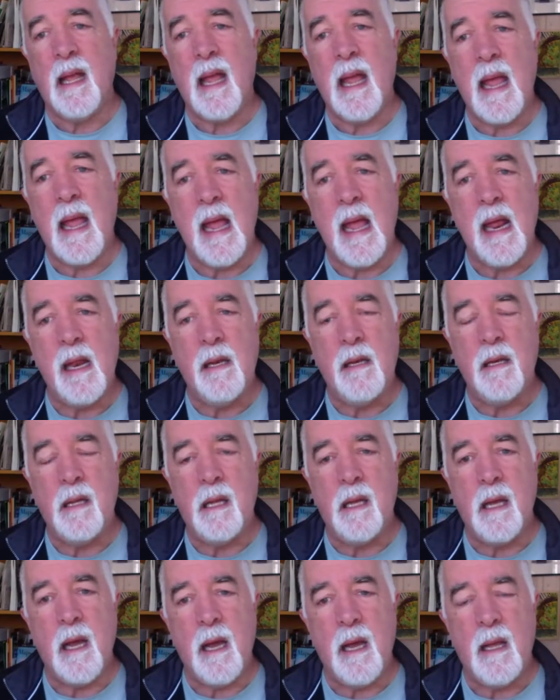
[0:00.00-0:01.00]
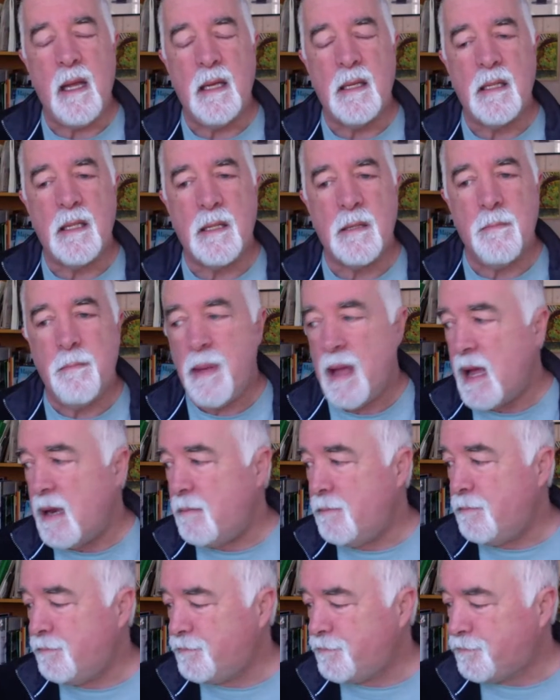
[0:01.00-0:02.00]
and it's
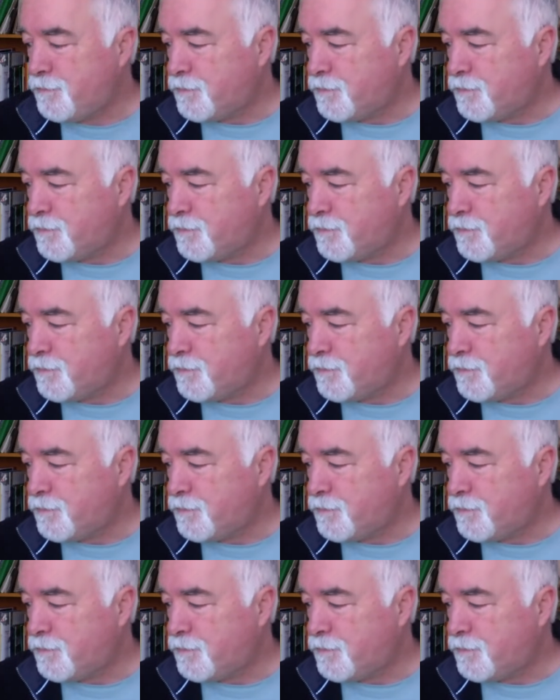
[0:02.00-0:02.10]
been,